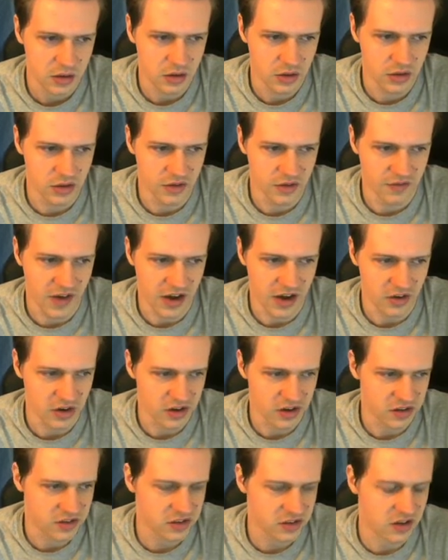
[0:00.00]
the
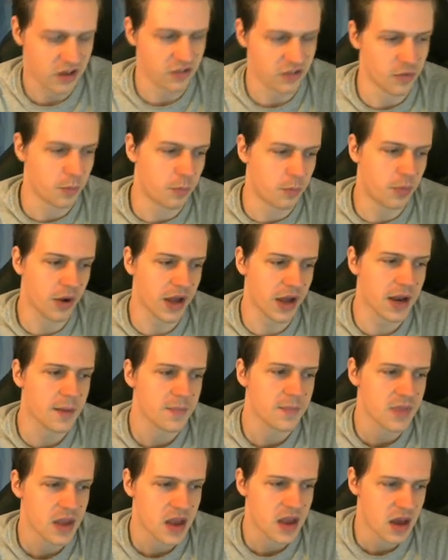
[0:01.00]
veteran stuff. But
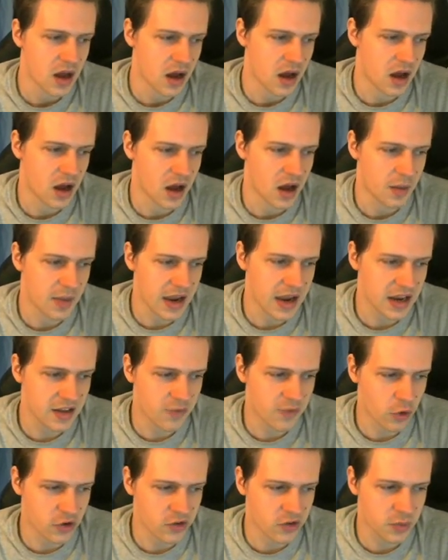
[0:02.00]

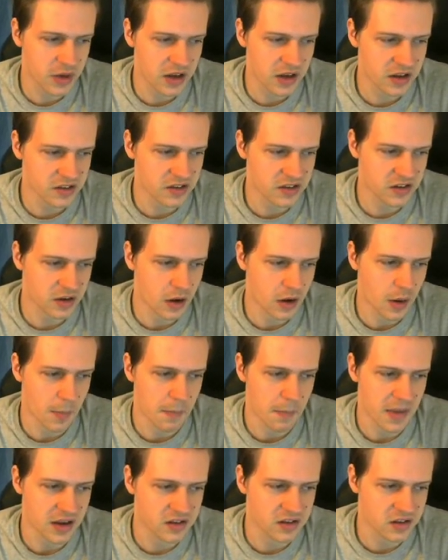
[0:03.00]
84 speed isn't
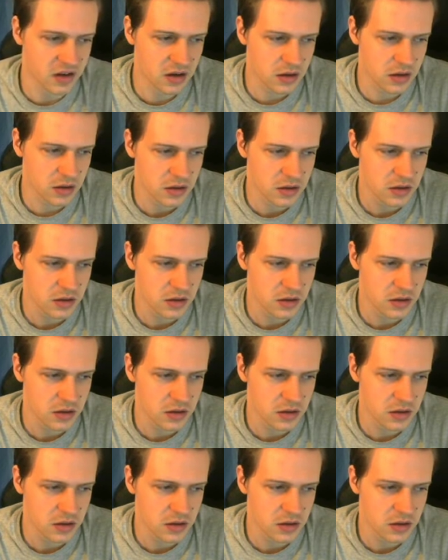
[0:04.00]
amazing.